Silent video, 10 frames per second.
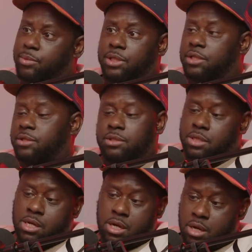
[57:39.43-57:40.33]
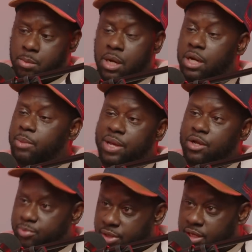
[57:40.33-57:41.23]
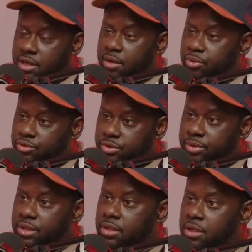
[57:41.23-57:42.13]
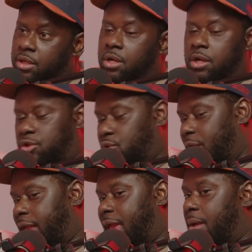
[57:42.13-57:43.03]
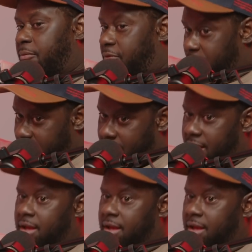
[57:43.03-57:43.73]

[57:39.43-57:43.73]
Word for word: But this is, I'm 100 pounds bigger than I'm supposed to be. Okay. So that came from that,